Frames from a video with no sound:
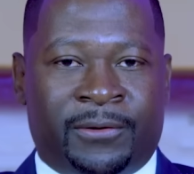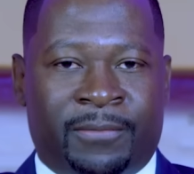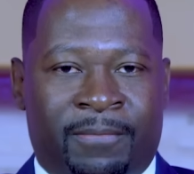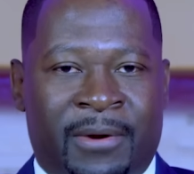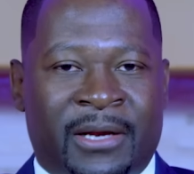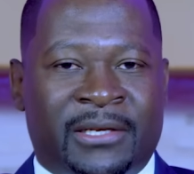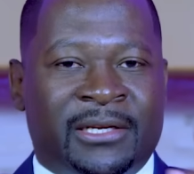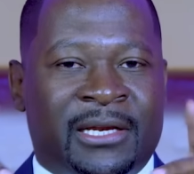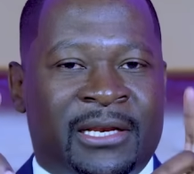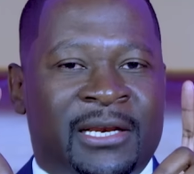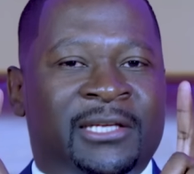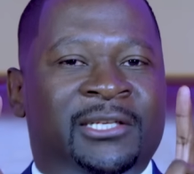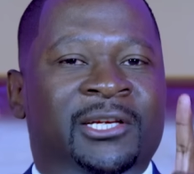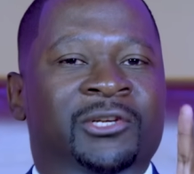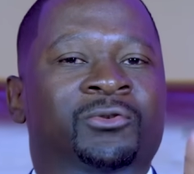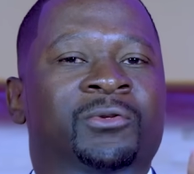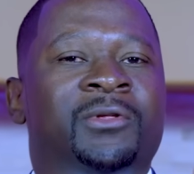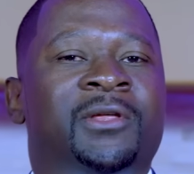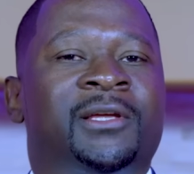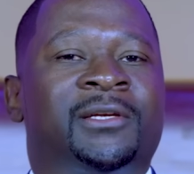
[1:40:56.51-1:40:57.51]
But
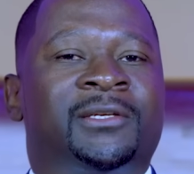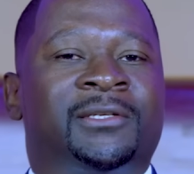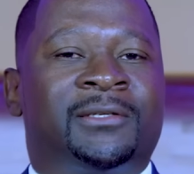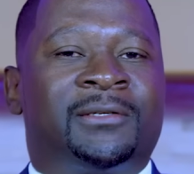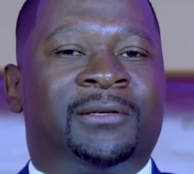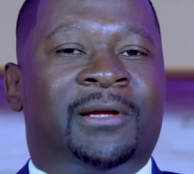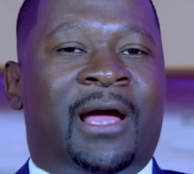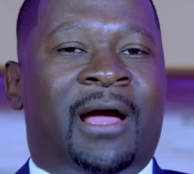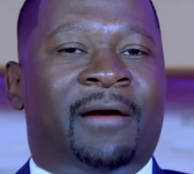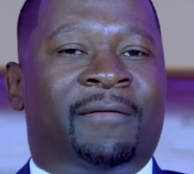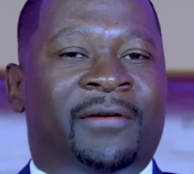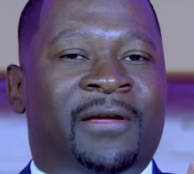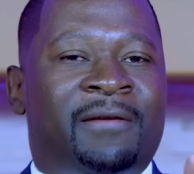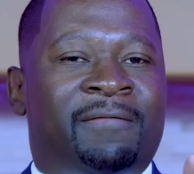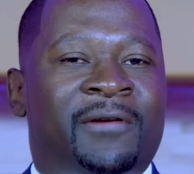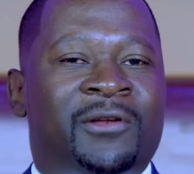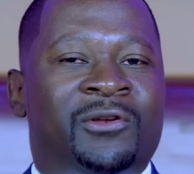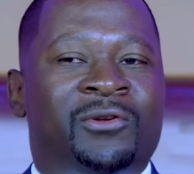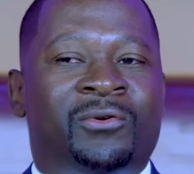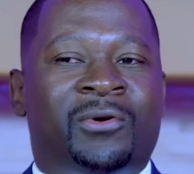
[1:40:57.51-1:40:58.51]
listen to this. I have
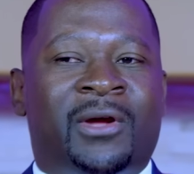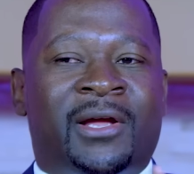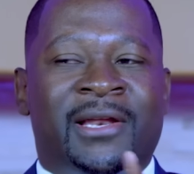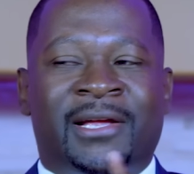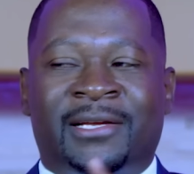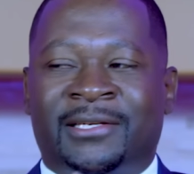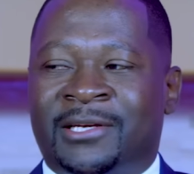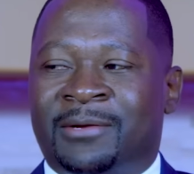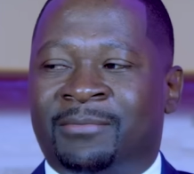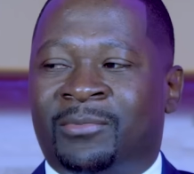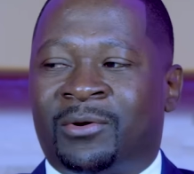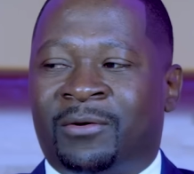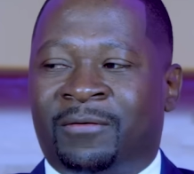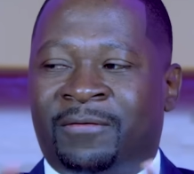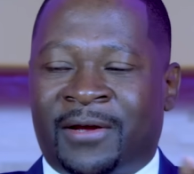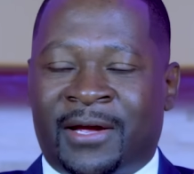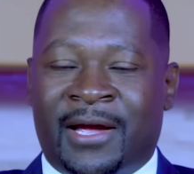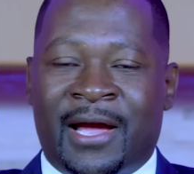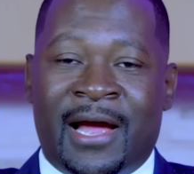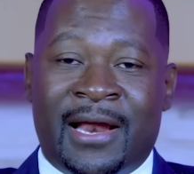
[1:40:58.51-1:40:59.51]
given you an example of
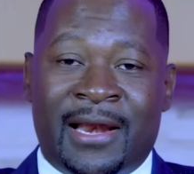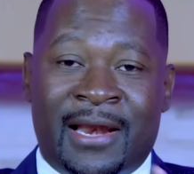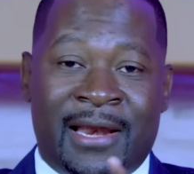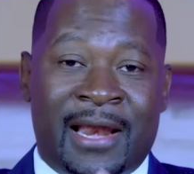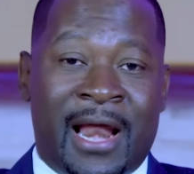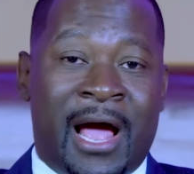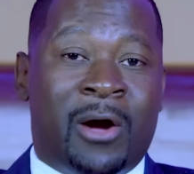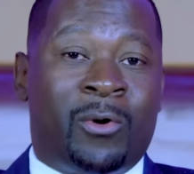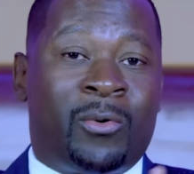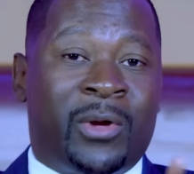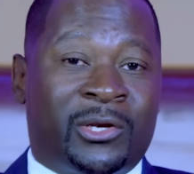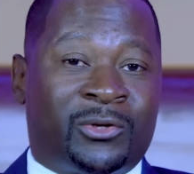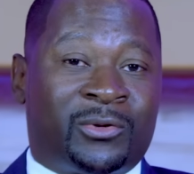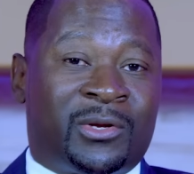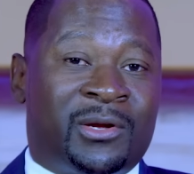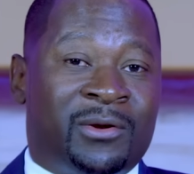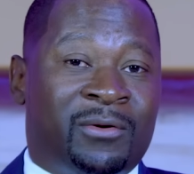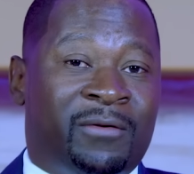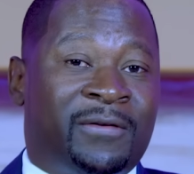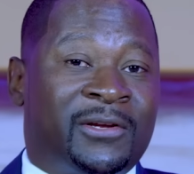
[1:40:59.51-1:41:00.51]
a gun. Now we are
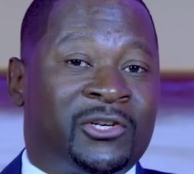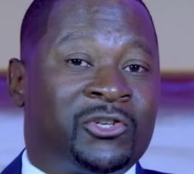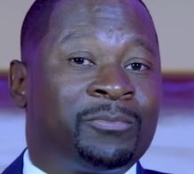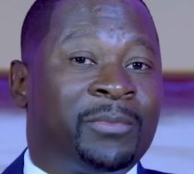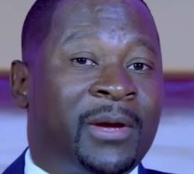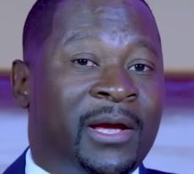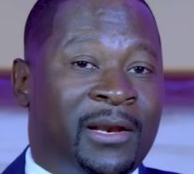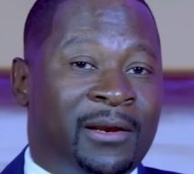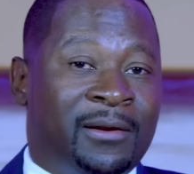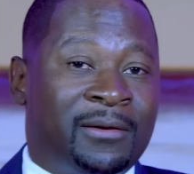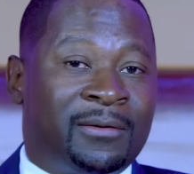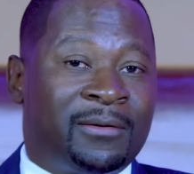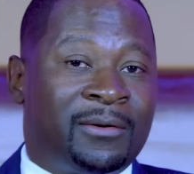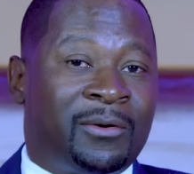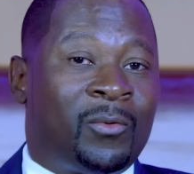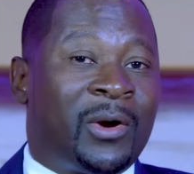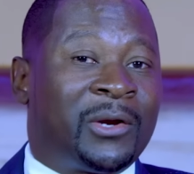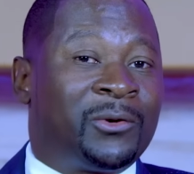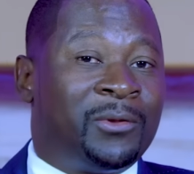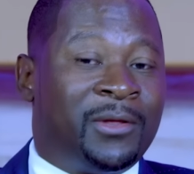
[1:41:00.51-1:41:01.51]
talking of a spell.
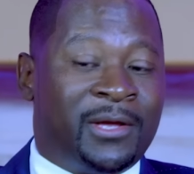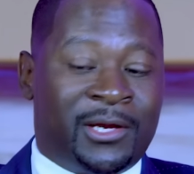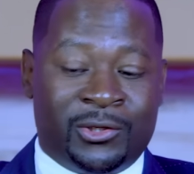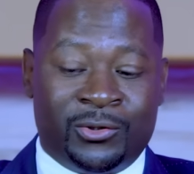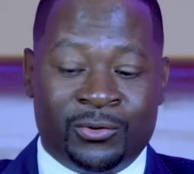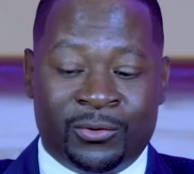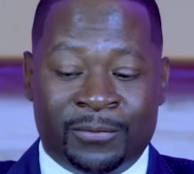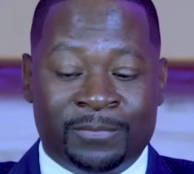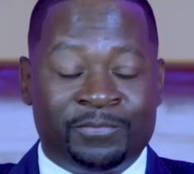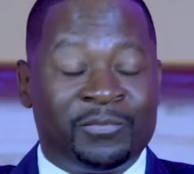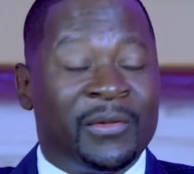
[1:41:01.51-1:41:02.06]
What do?